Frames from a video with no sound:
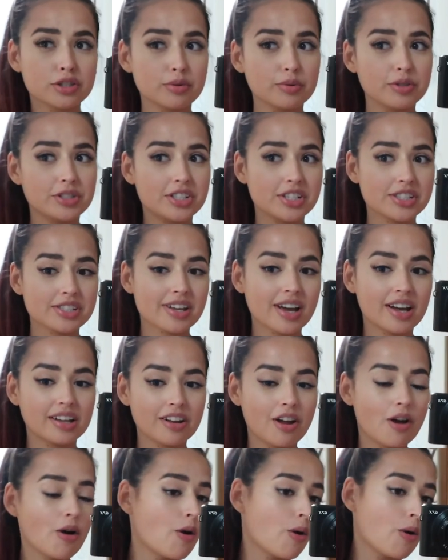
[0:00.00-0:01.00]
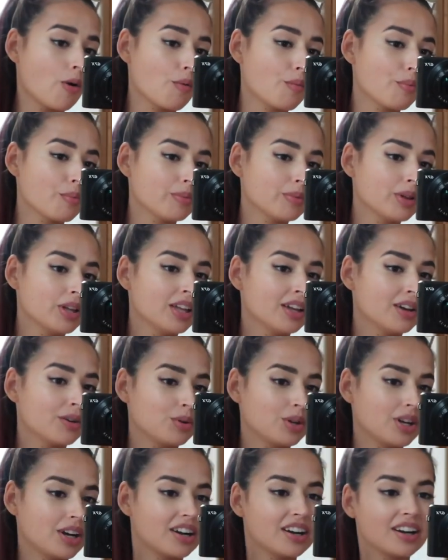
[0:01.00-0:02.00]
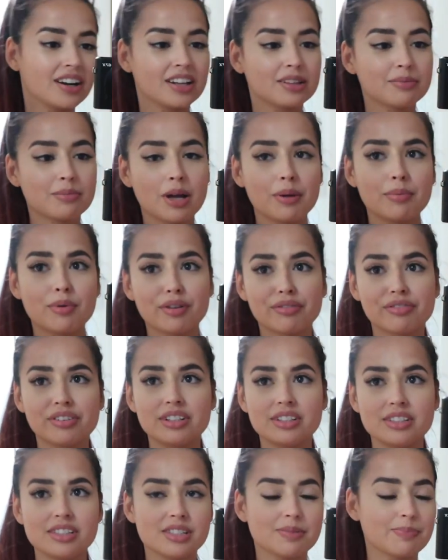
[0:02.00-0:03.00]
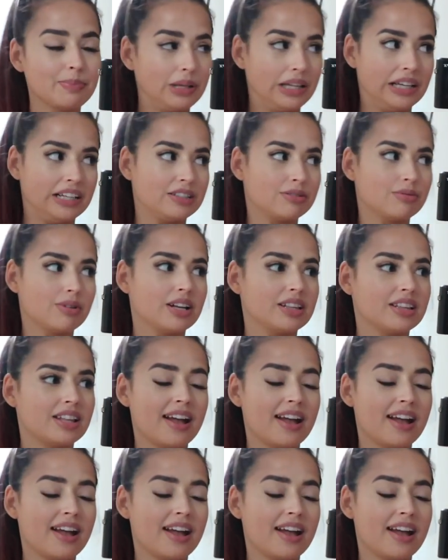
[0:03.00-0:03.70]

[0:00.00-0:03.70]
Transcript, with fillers: So we just got home. We are at my boyfriend's place right